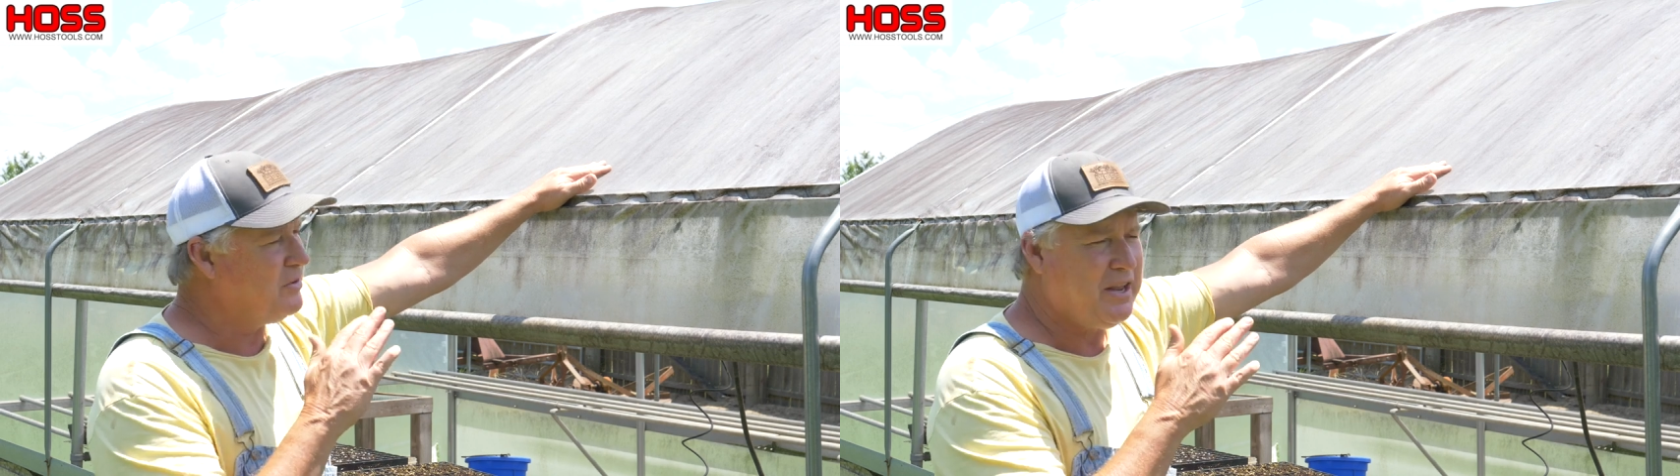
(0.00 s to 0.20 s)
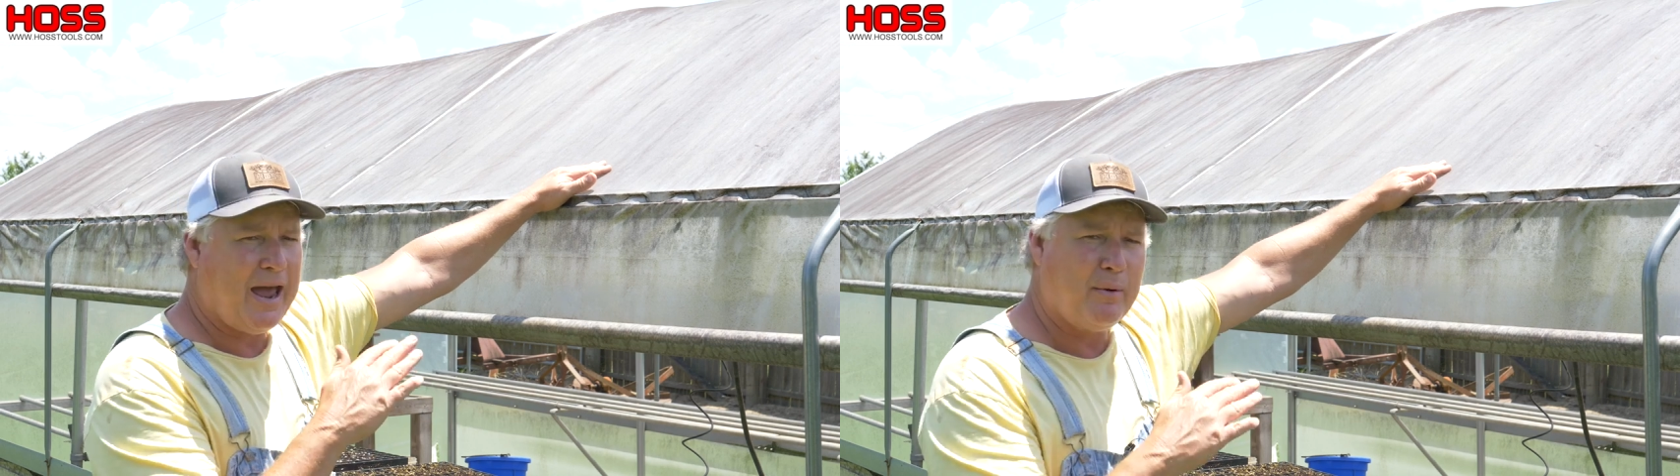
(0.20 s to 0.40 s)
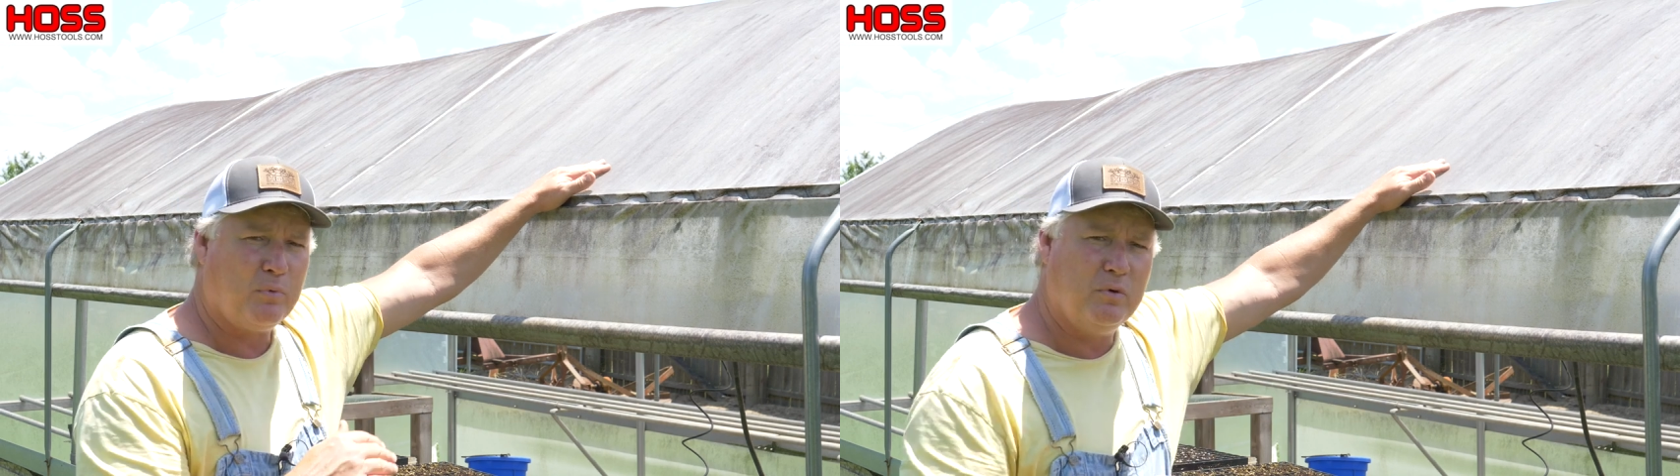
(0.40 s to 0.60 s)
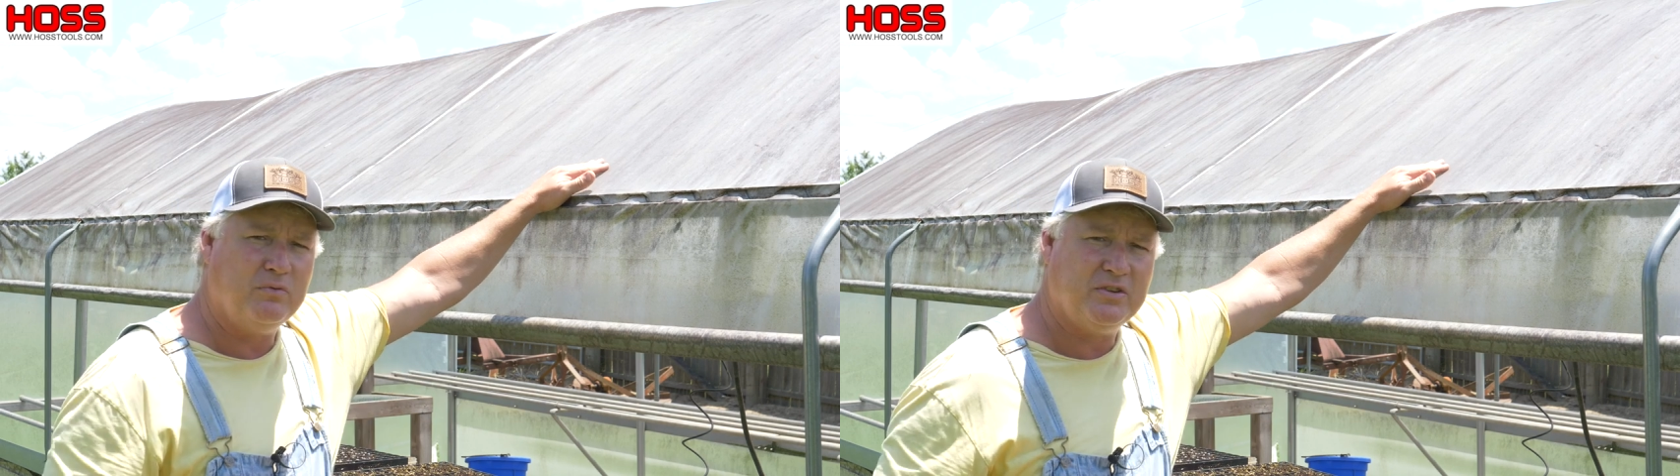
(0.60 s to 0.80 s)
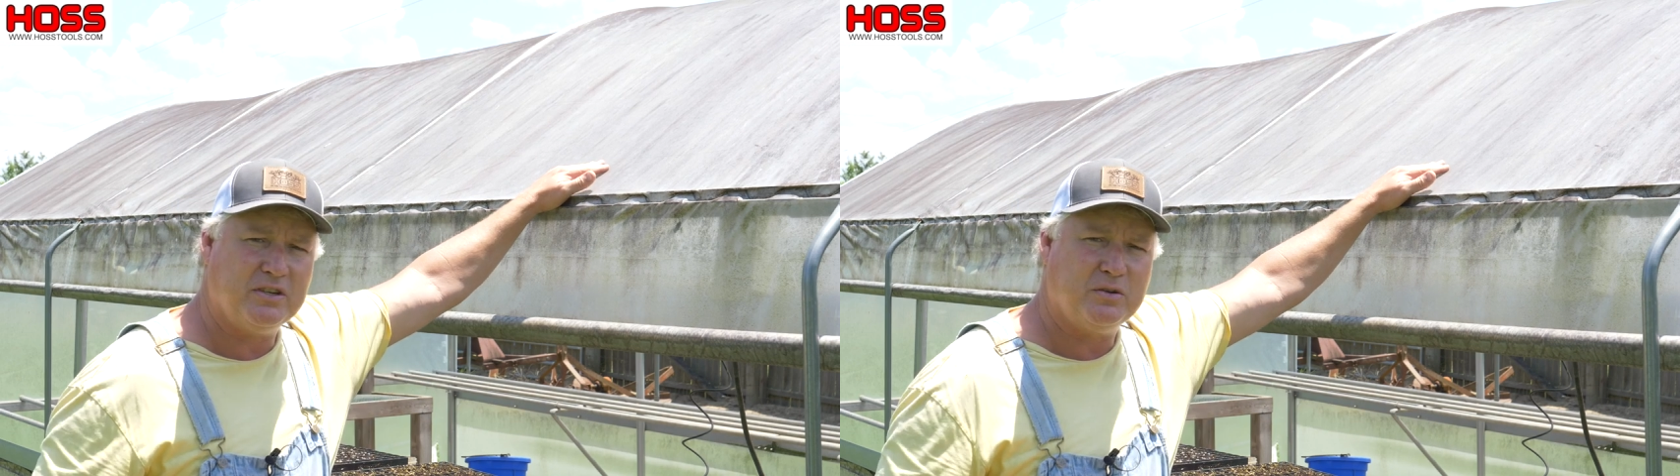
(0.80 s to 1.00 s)
the tight
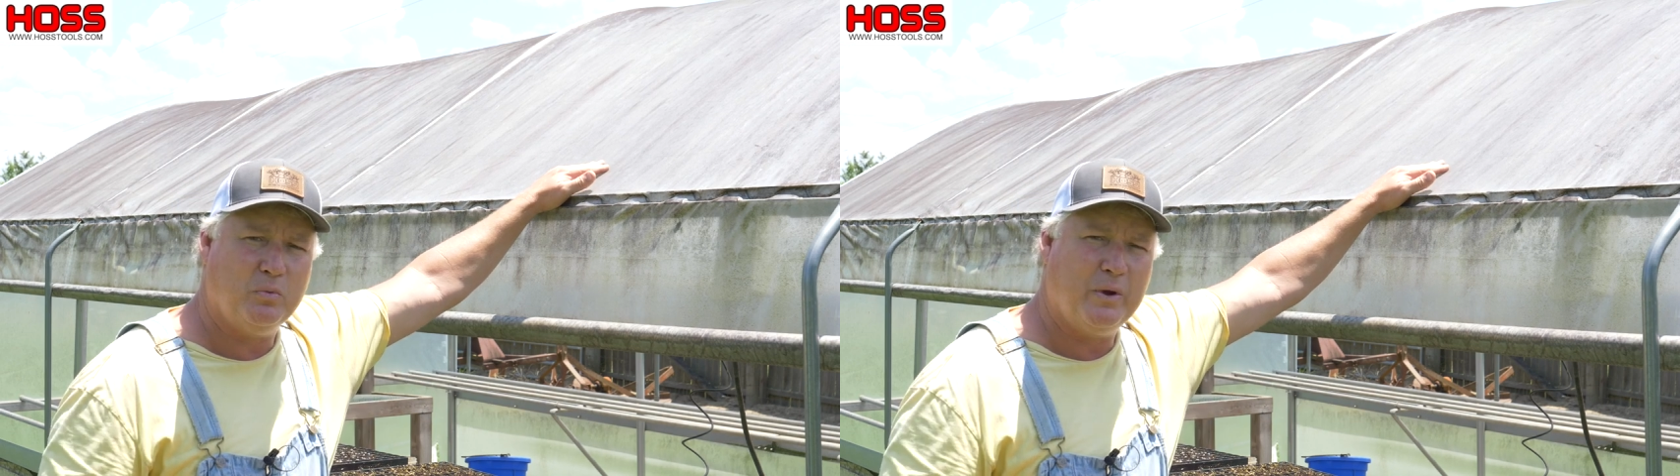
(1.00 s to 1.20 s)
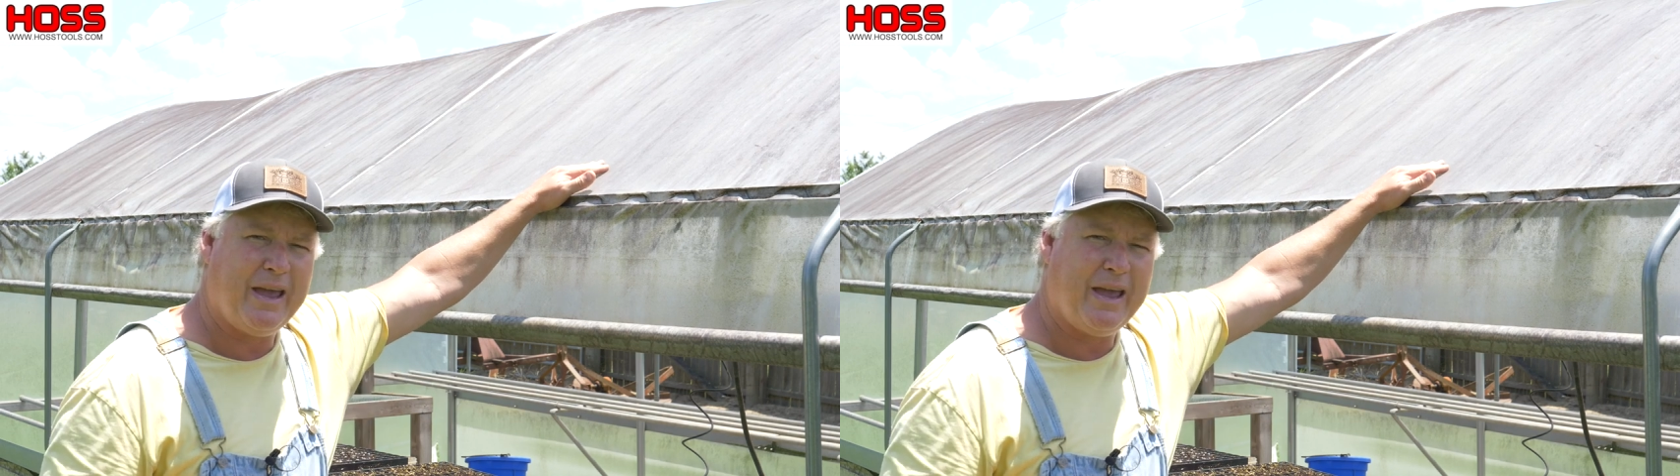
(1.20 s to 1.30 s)
roof system we